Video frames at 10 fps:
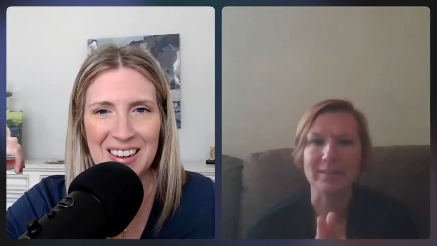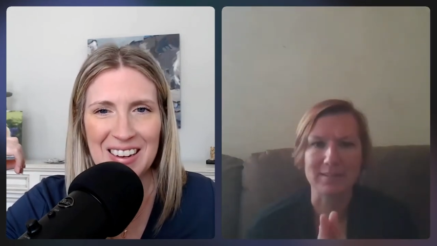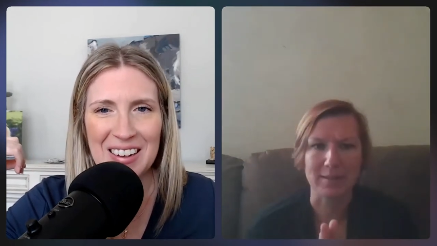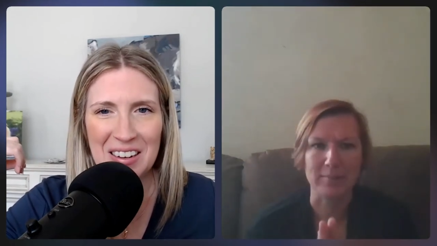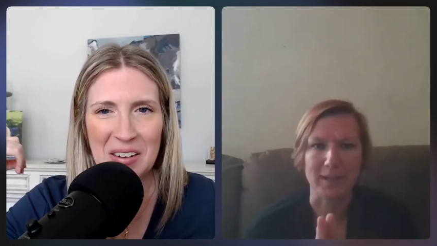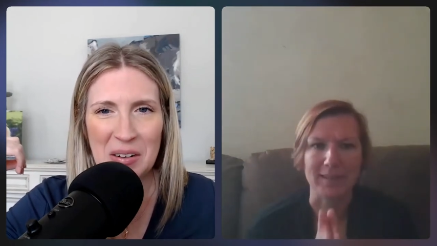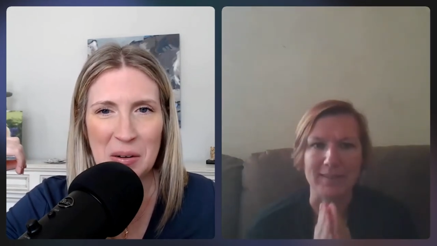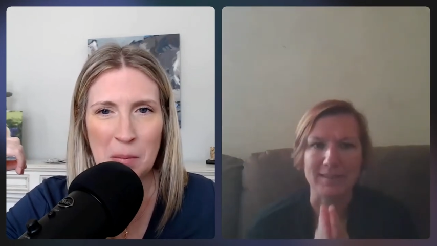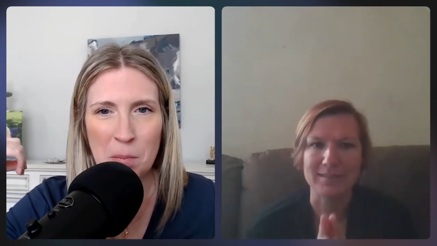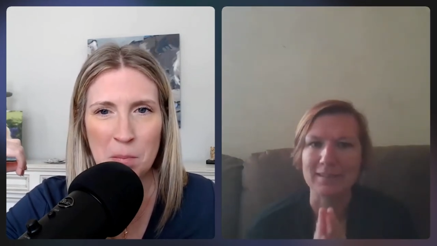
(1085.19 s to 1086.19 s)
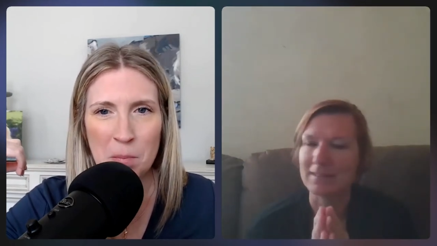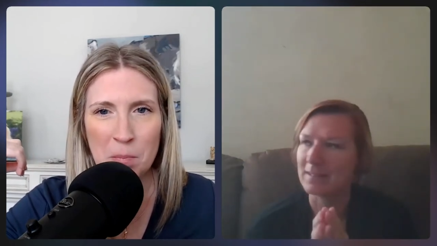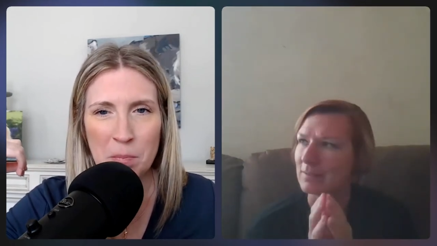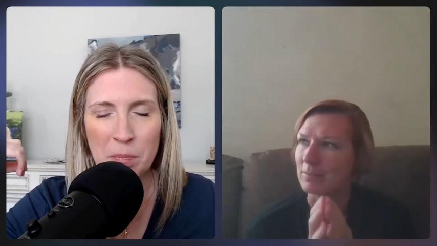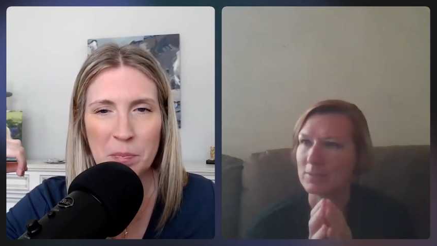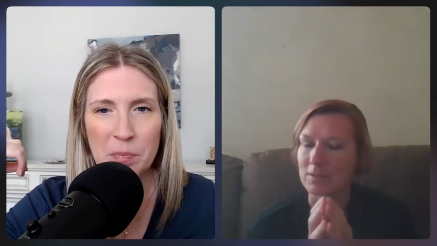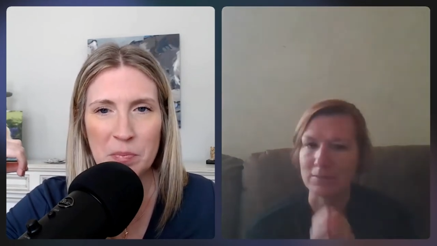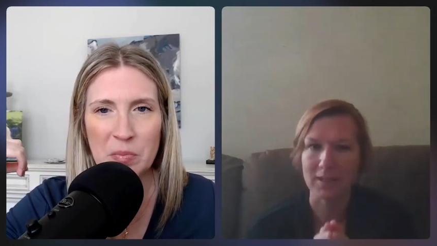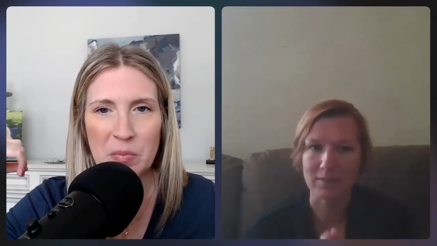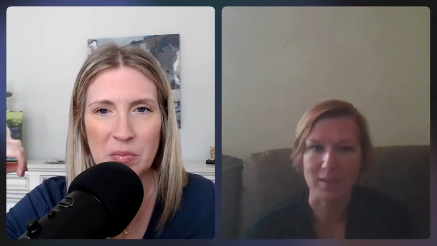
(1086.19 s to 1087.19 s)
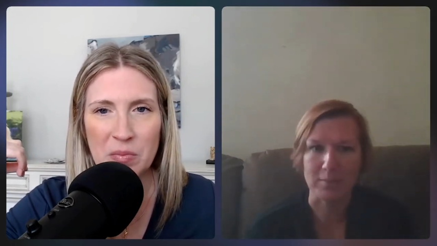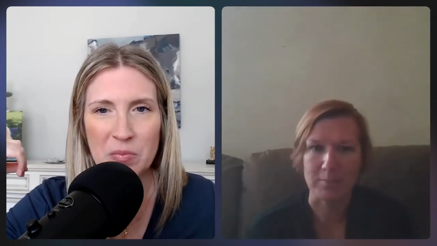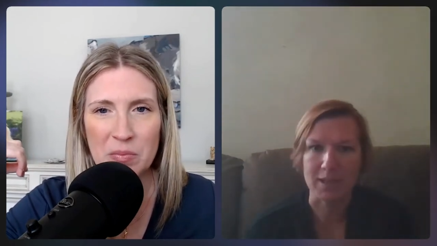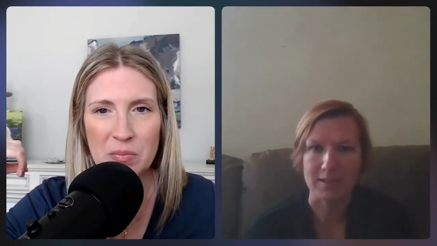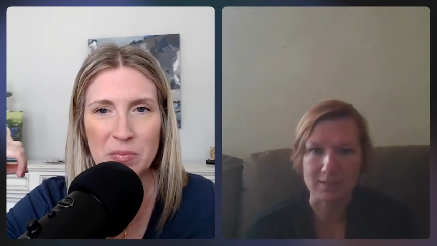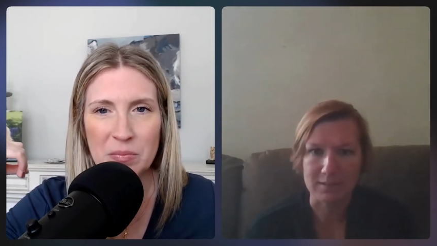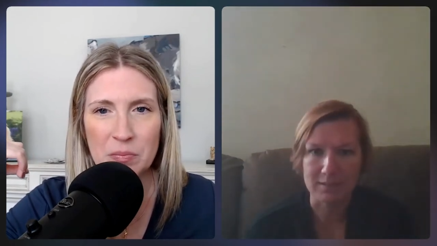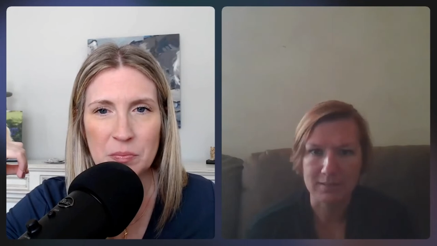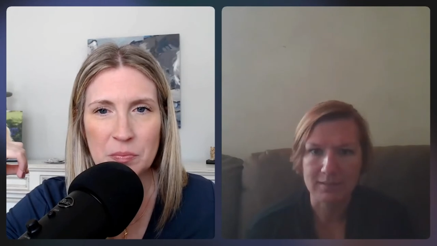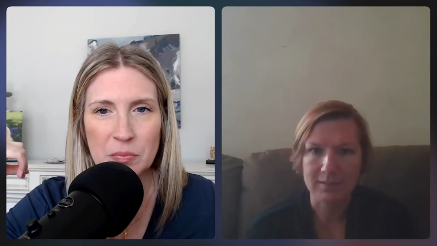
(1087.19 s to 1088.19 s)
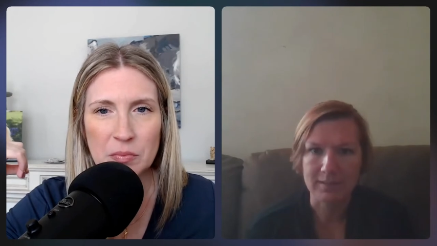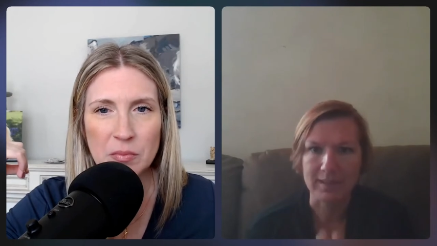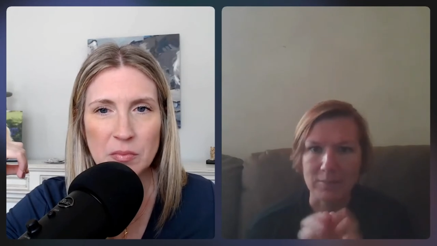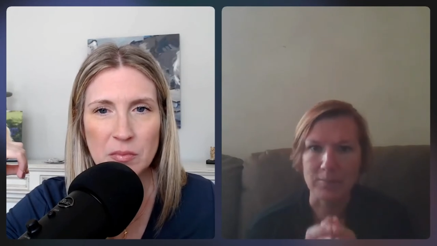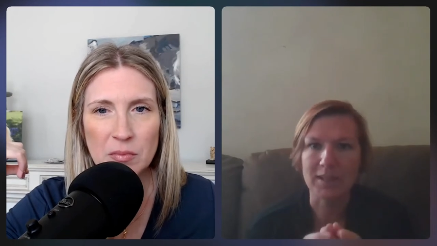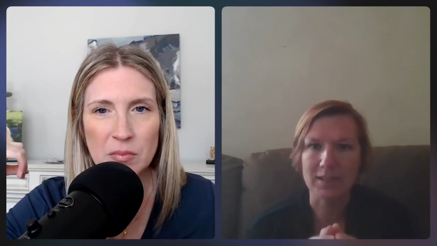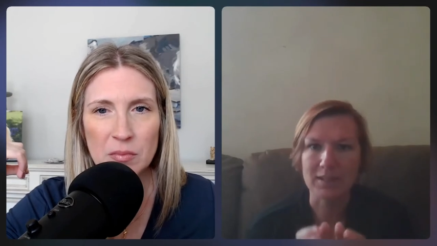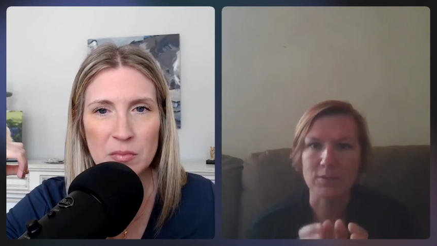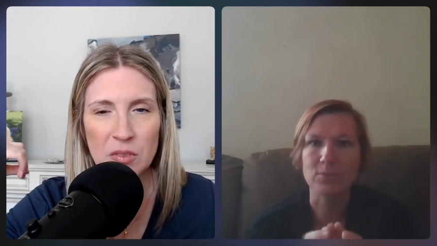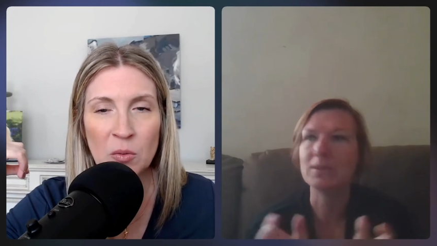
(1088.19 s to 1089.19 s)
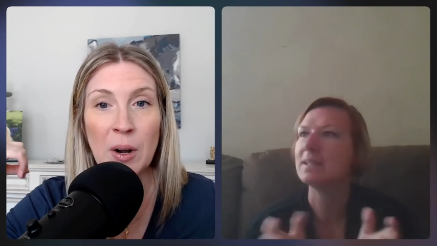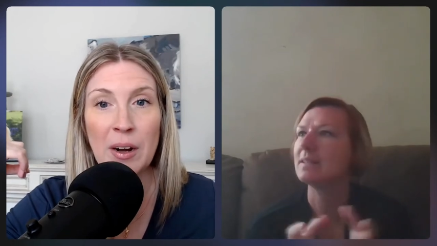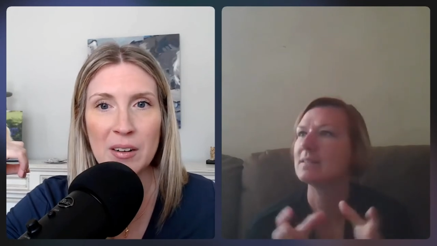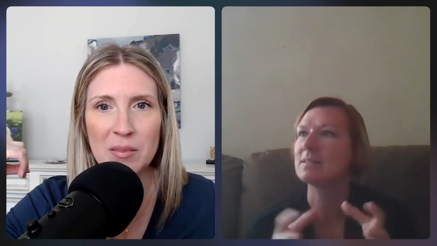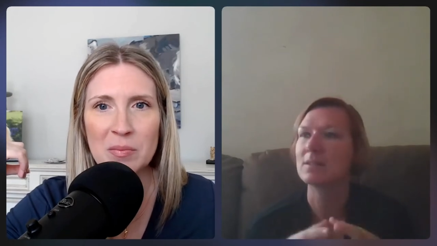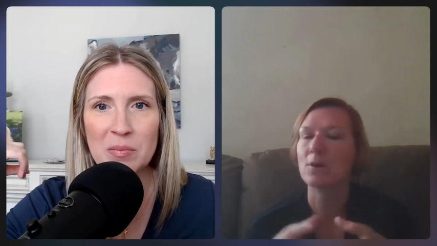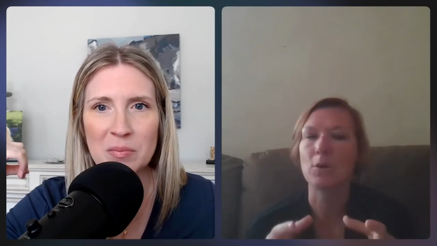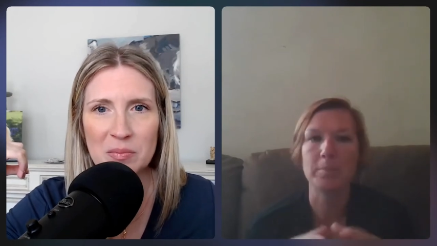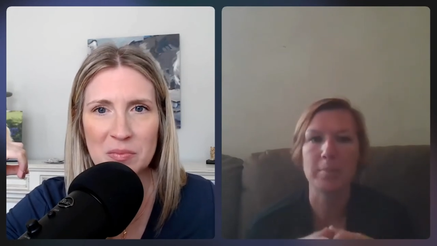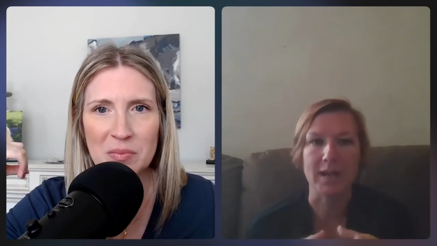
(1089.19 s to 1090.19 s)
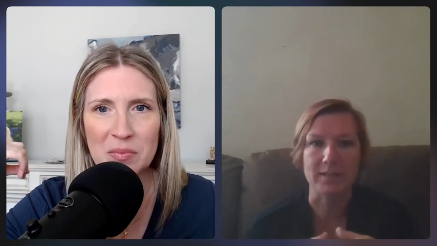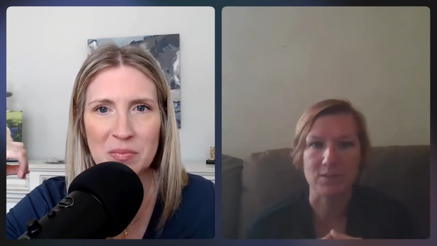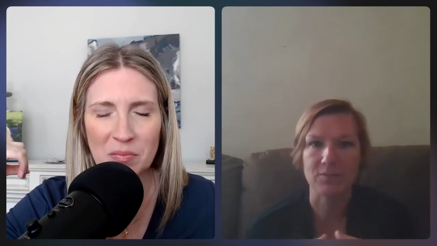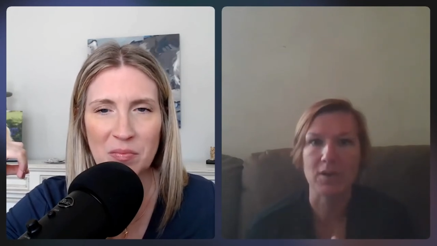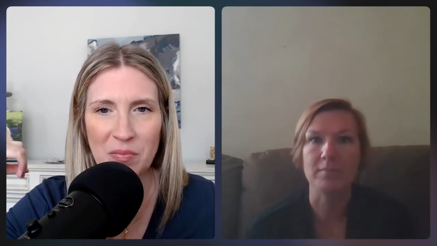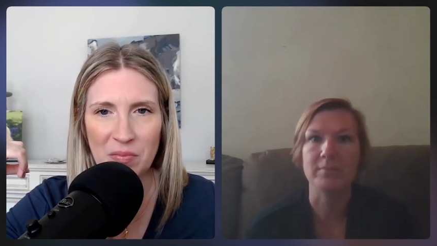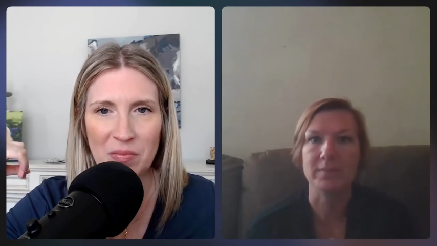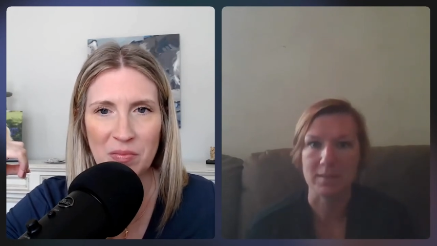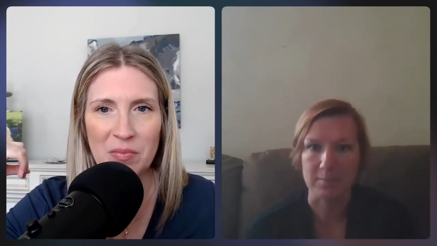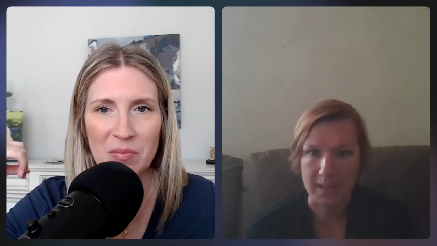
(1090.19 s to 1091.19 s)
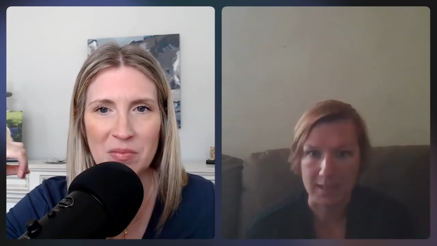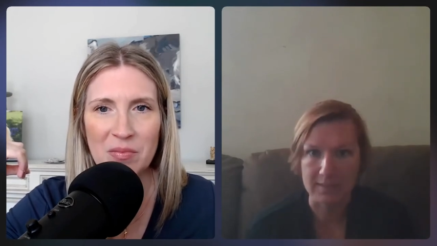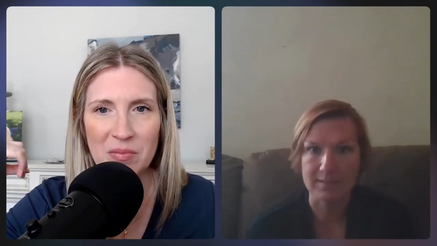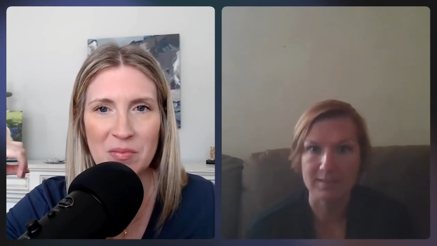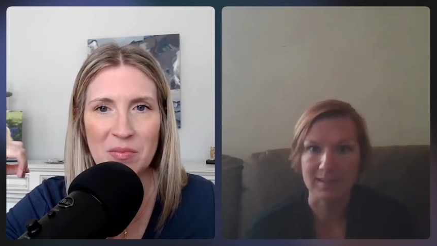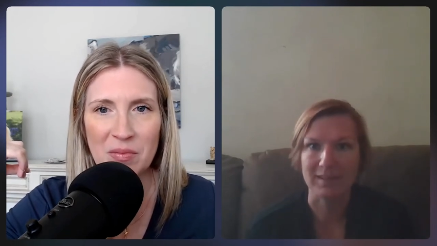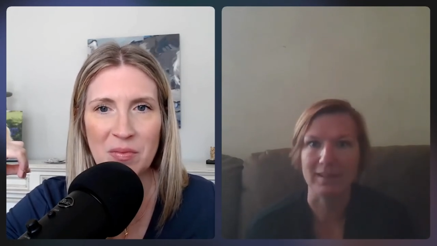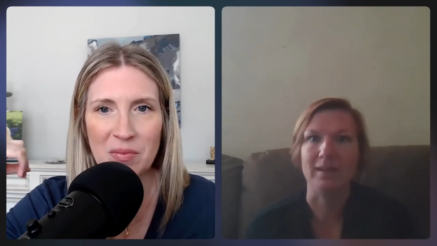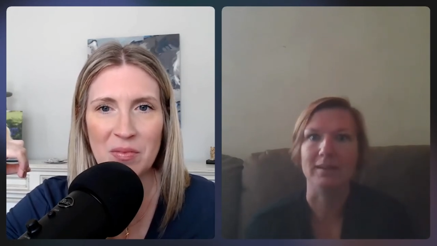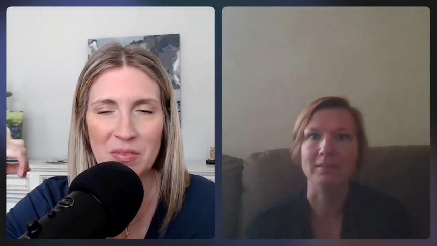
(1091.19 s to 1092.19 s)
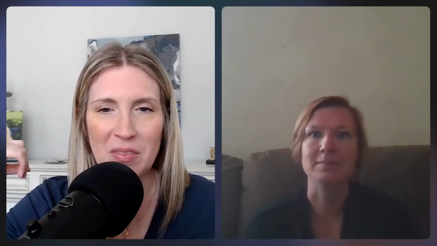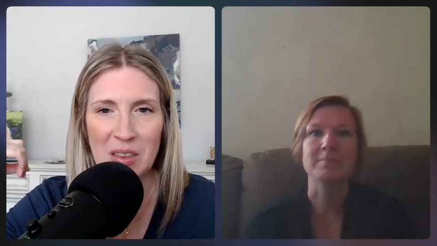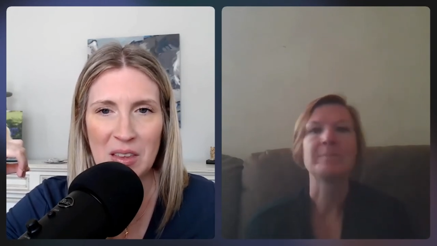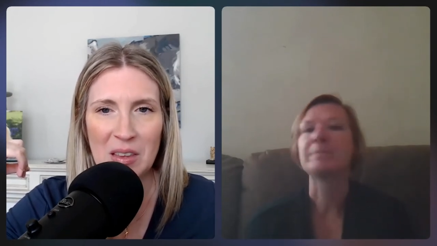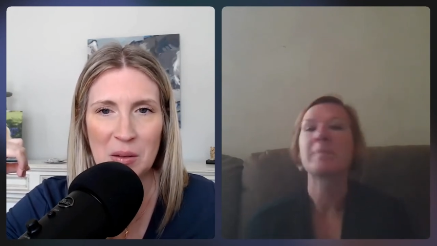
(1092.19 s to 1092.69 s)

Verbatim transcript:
Speaker 1: tell somebody this you know don't give them meat like meat you right. need so much from the meats you know